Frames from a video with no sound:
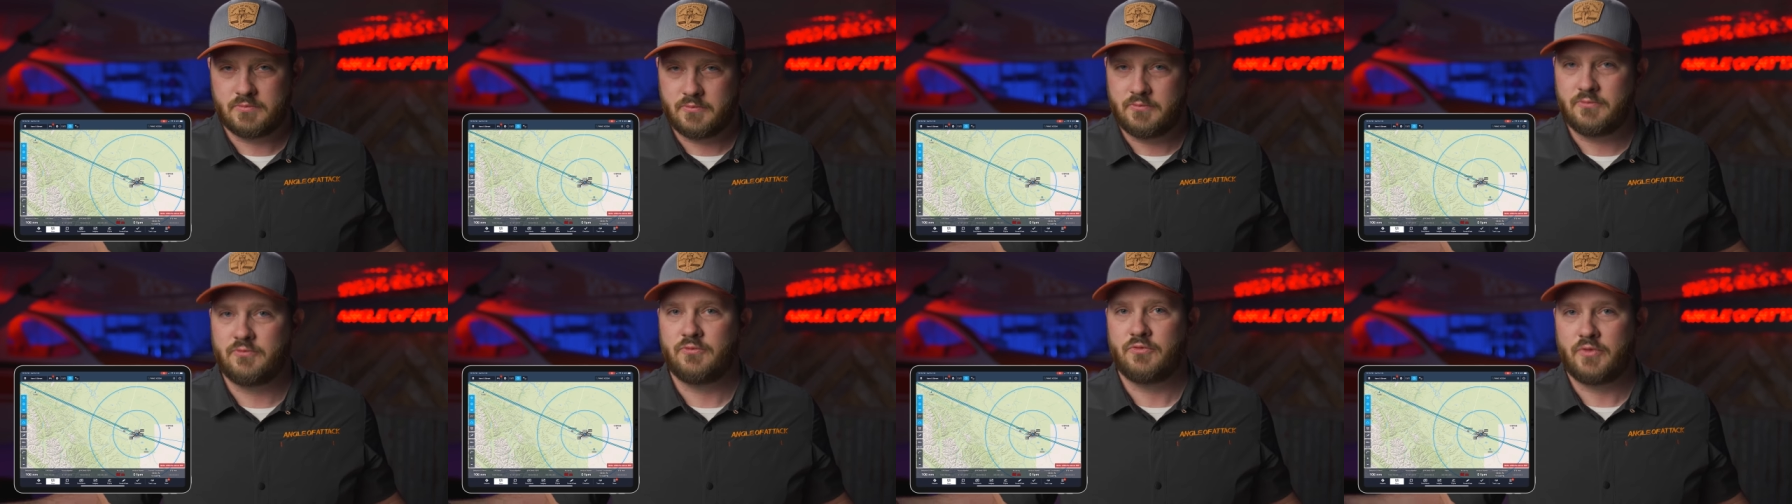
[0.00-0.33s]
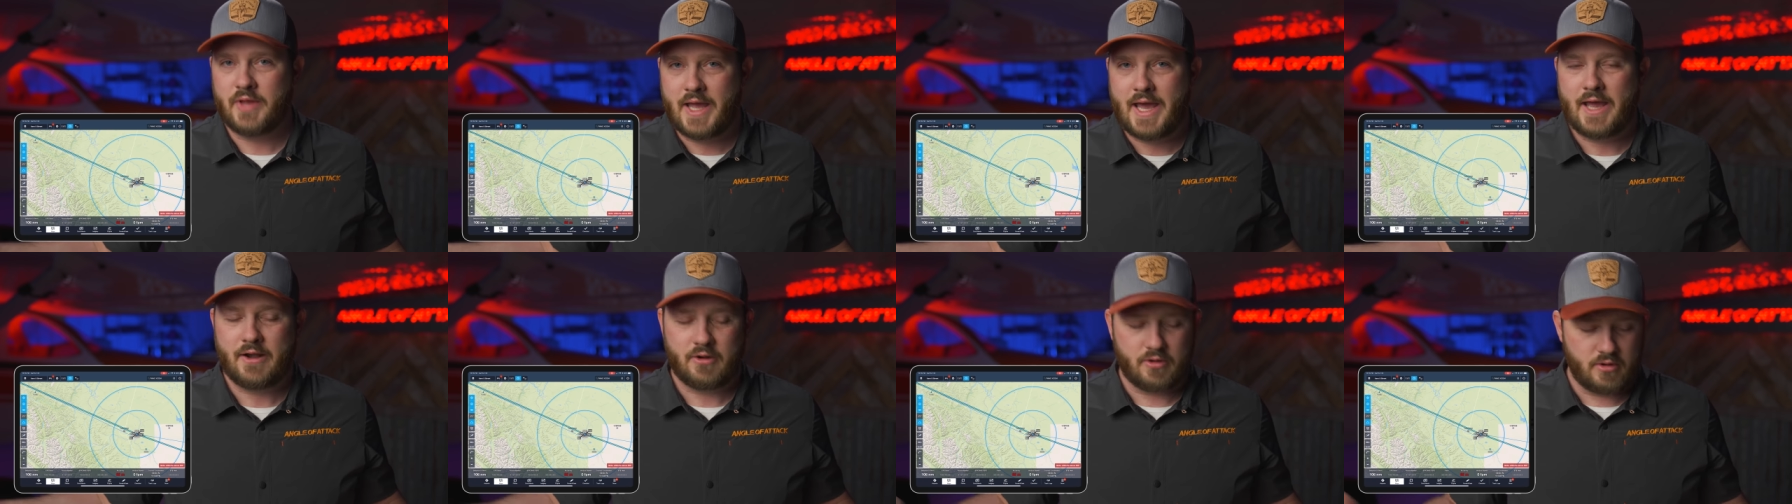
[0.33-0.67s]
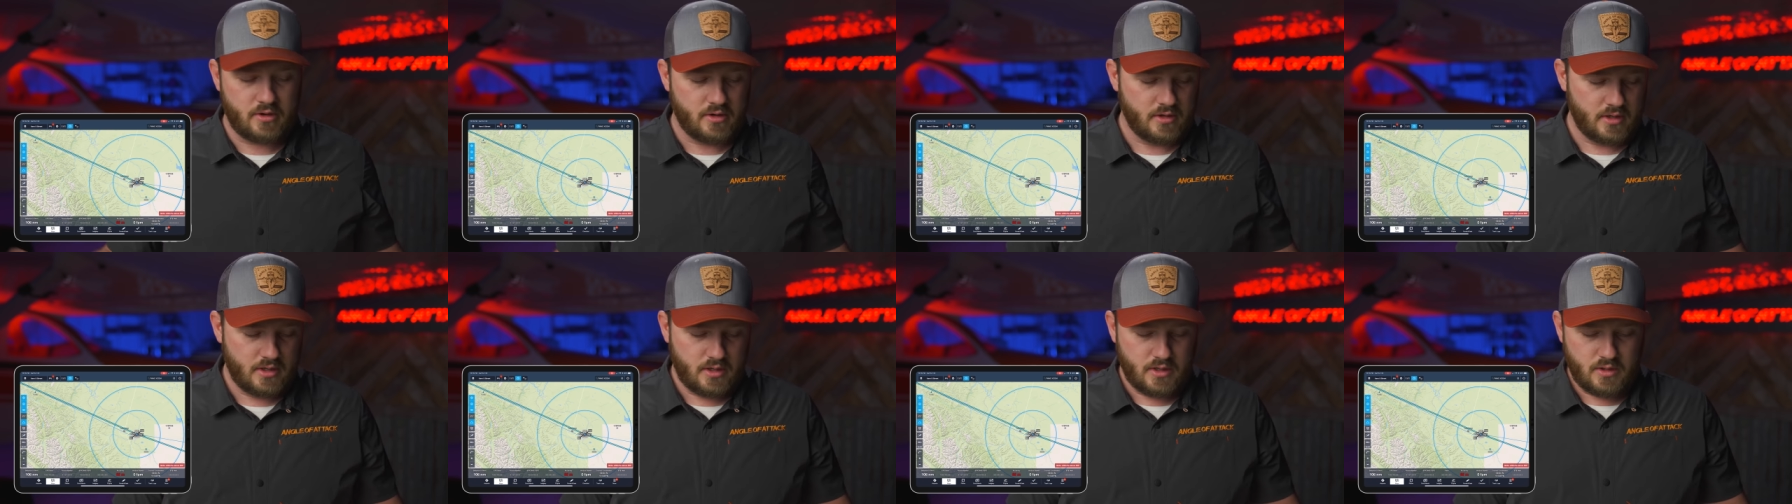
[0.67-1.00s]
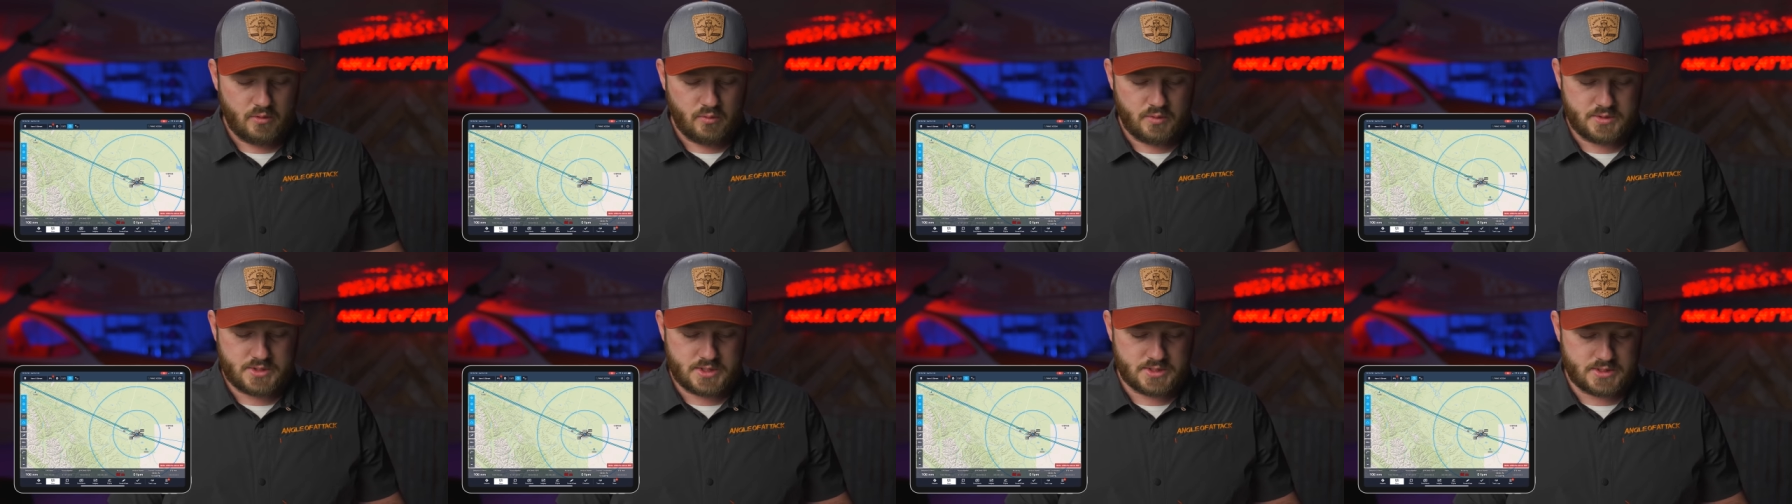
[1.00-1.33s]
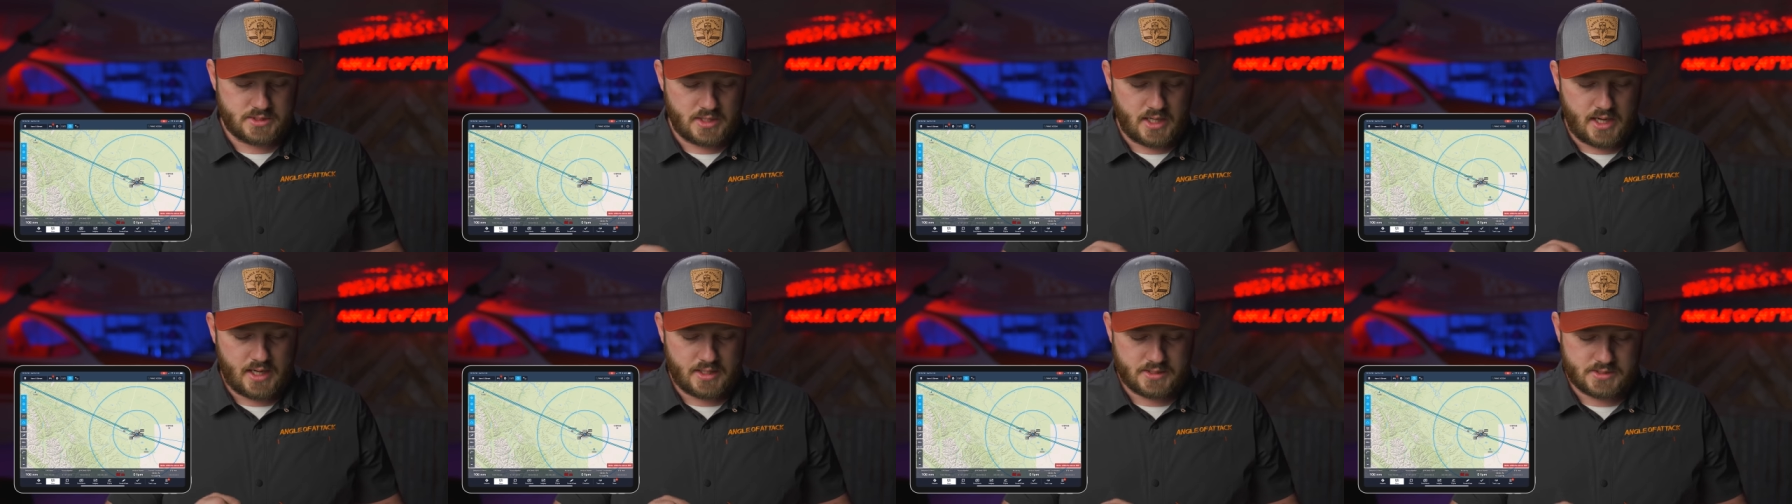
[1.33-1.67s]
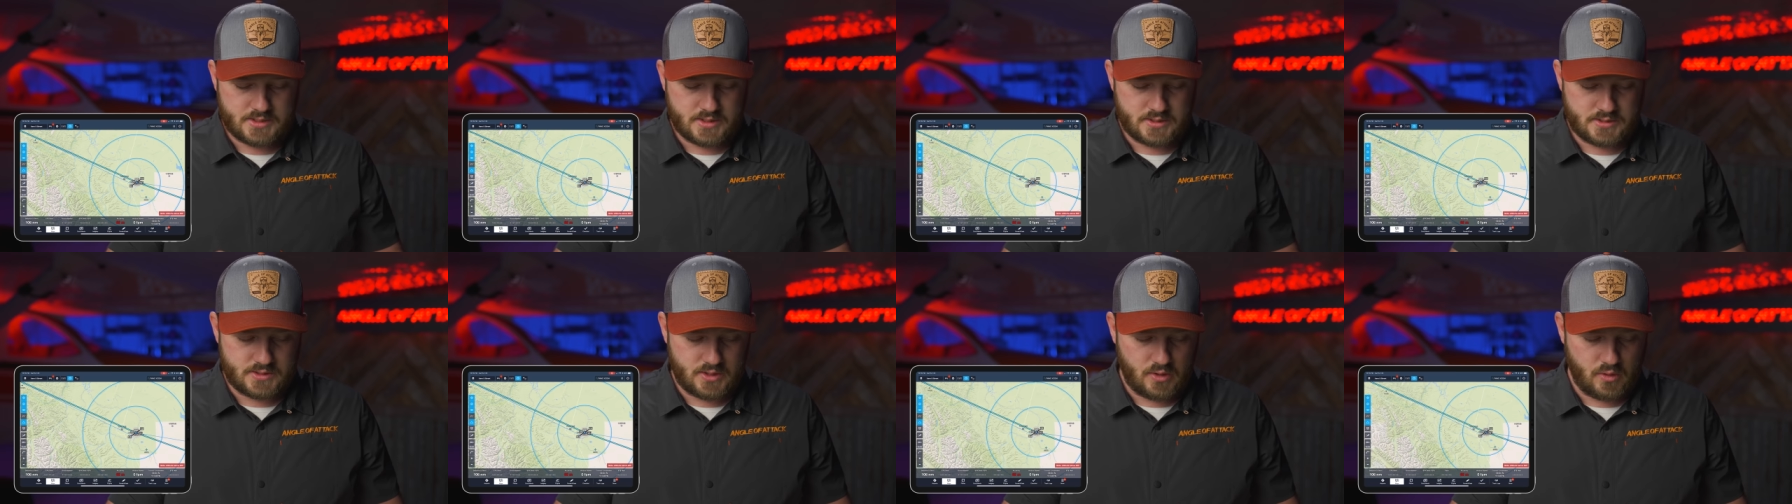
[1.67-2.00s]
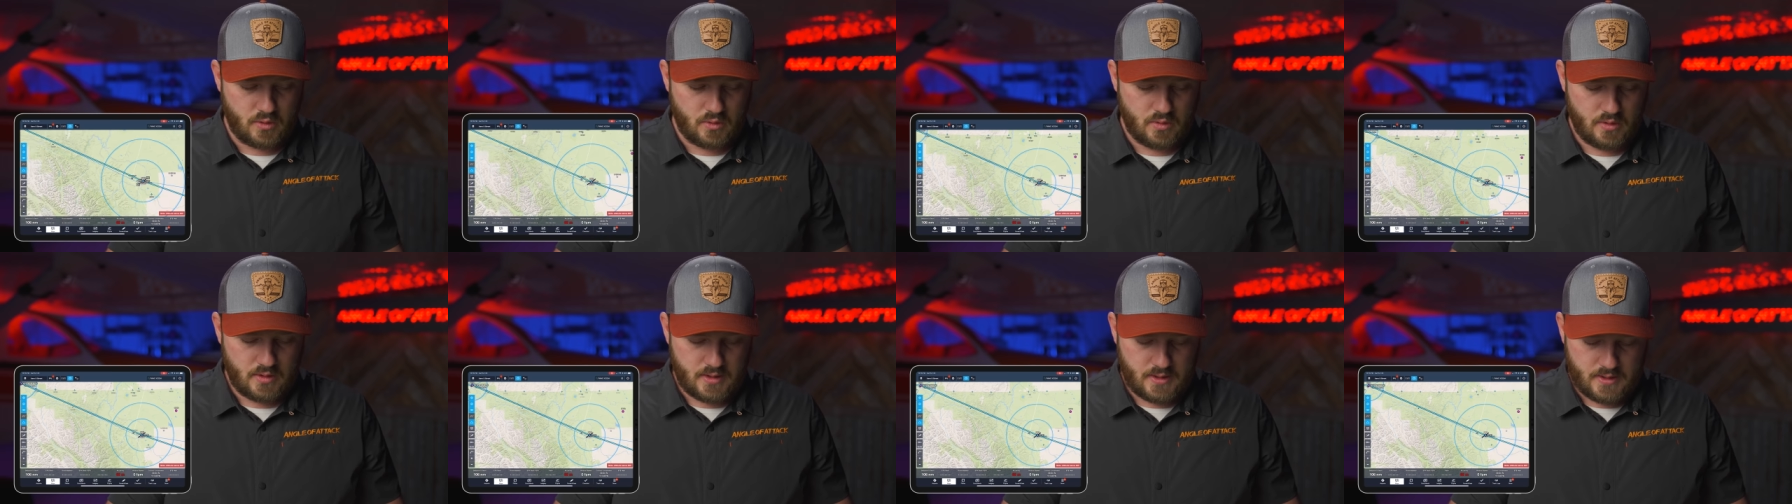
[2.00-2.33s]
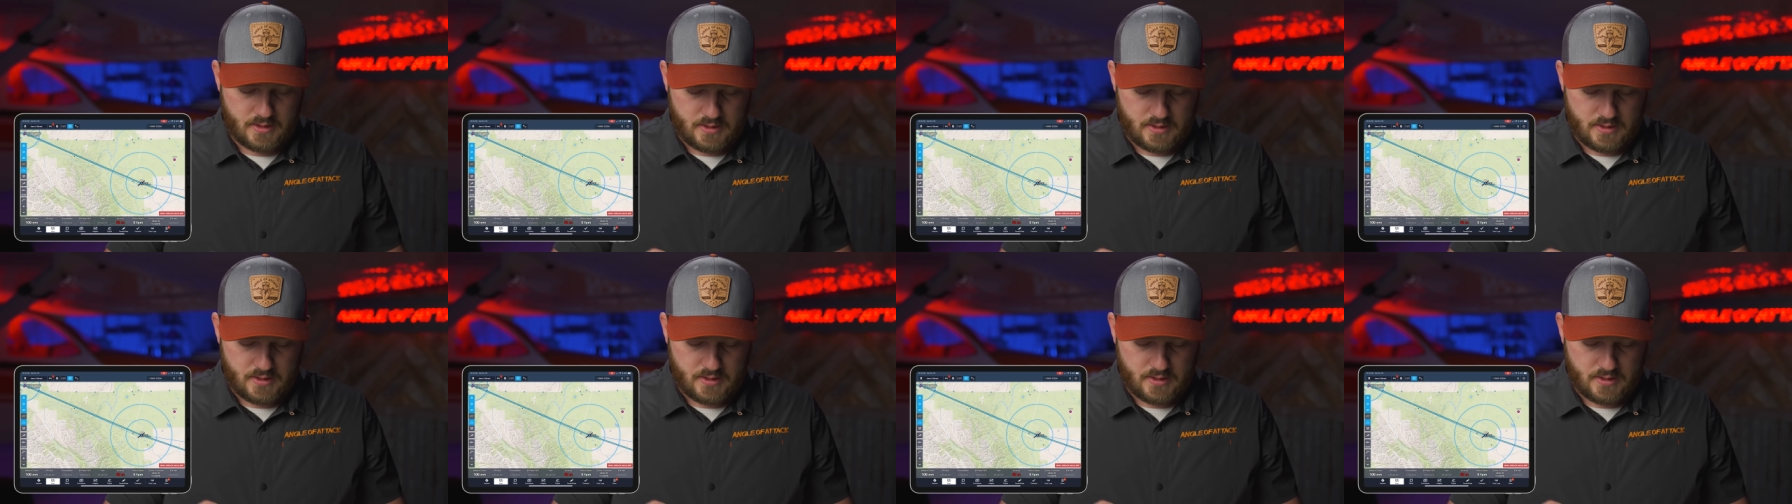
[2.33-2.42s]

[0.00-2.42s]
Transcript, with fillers: flatter, which is nice. So